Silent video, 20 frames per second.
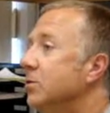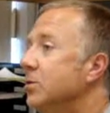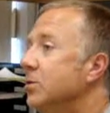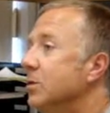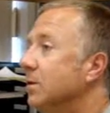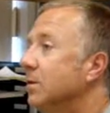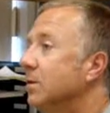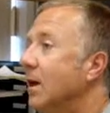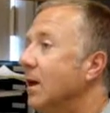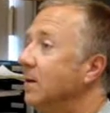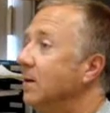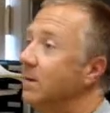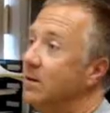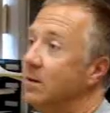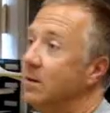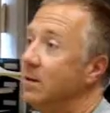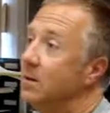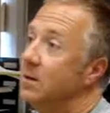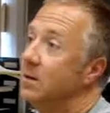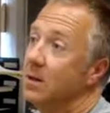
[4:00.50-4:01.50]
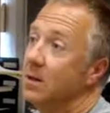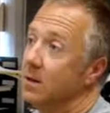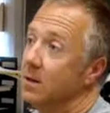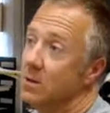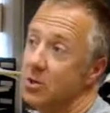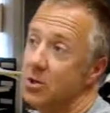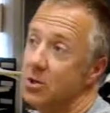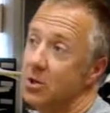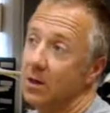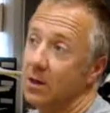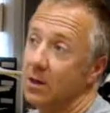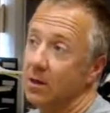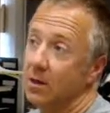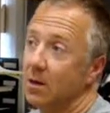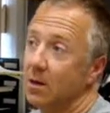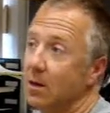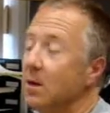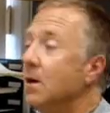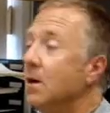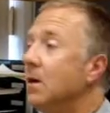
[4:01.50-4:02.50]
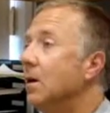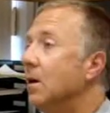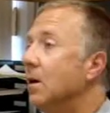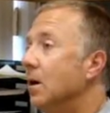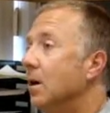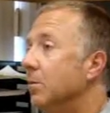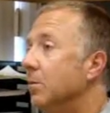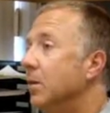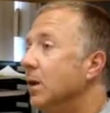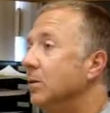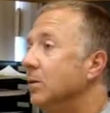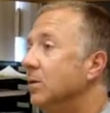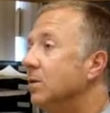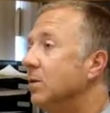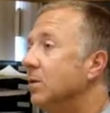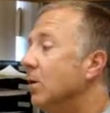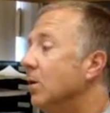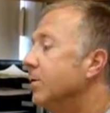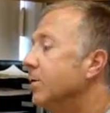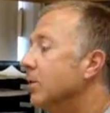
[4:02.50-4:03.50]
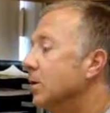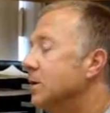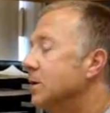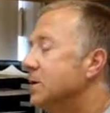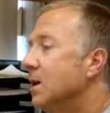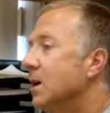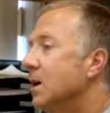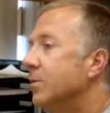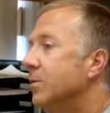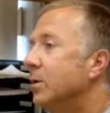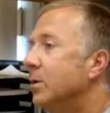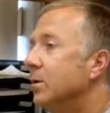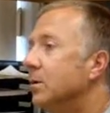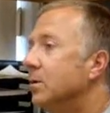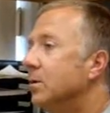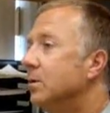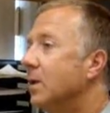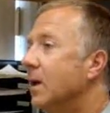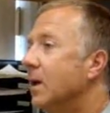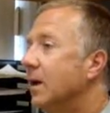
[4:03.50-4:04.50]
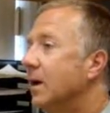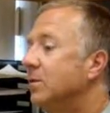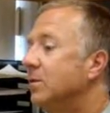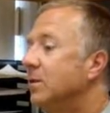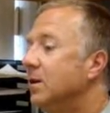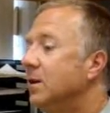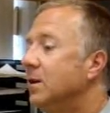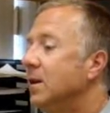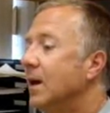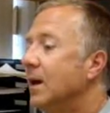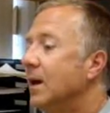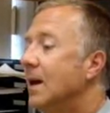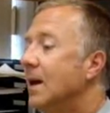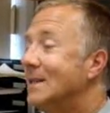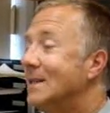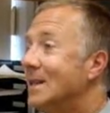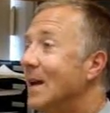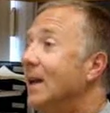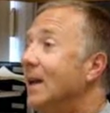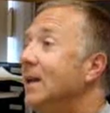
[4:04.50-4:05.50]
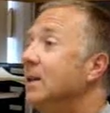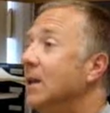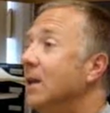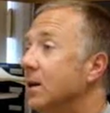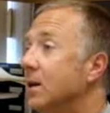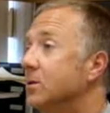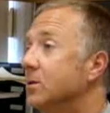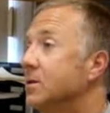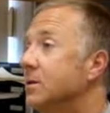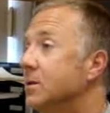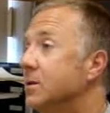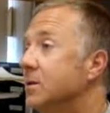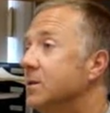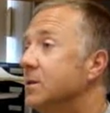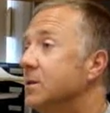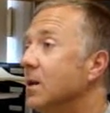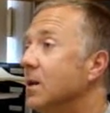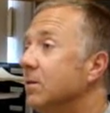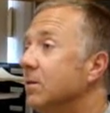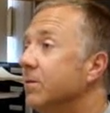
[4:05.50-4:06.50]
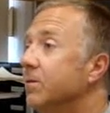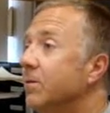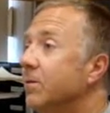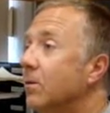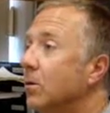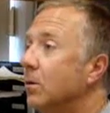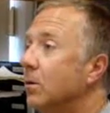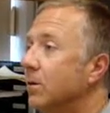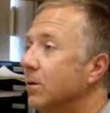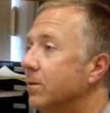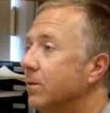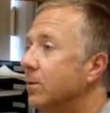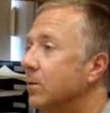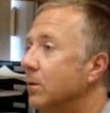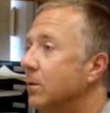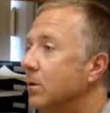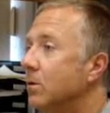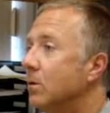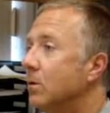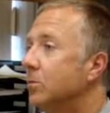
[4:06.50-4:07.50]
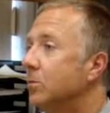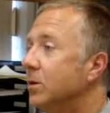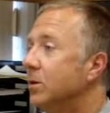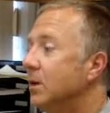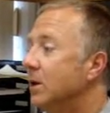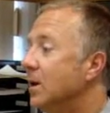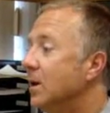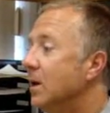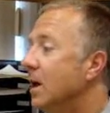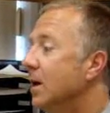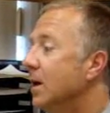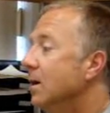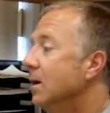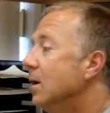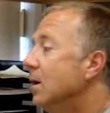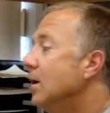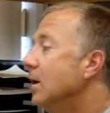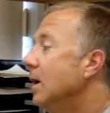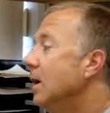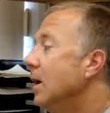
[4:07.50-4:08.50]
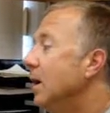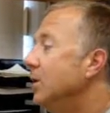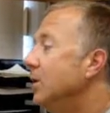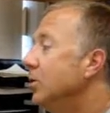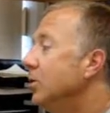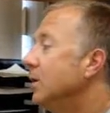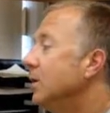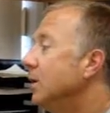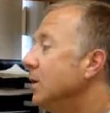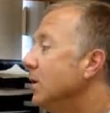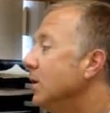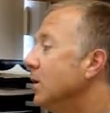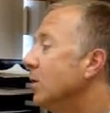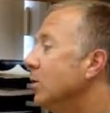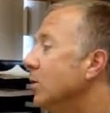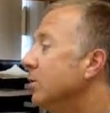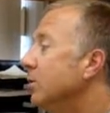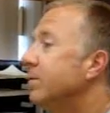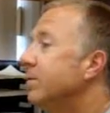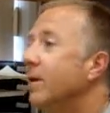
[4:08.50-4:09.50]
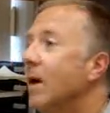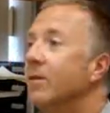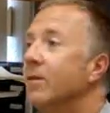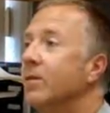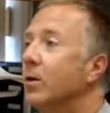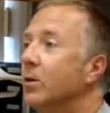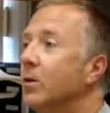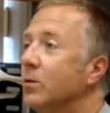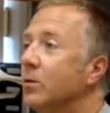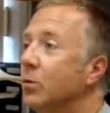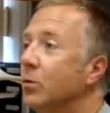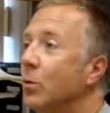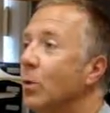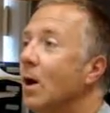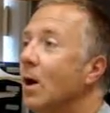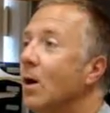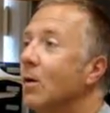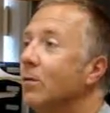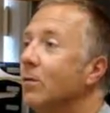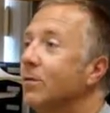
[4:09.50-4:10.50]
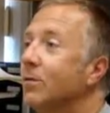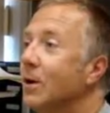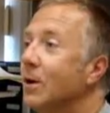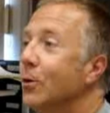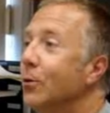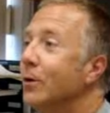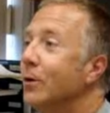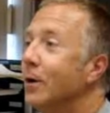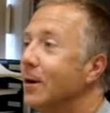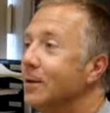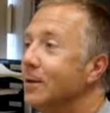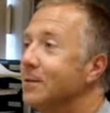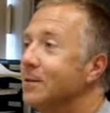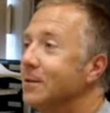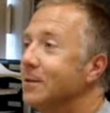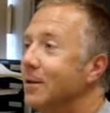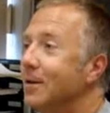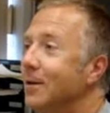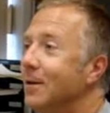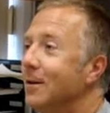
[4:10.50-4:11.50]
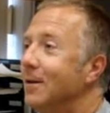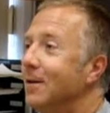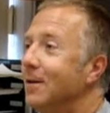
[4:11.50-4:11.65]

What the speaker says: to just A, C, T, and G. And so, for example, xDNA has 8 letters instead of 4 for normal DNA, and you can encode 512 codons.